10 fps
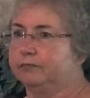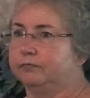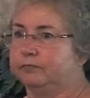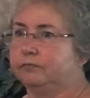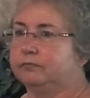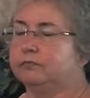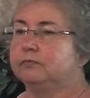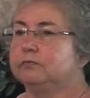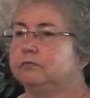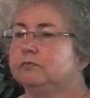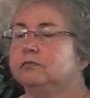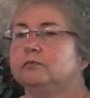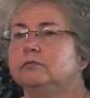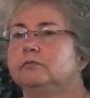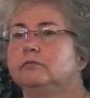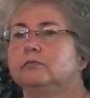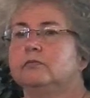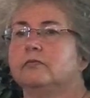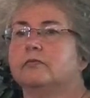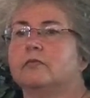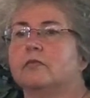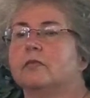No one is speaking in this clip.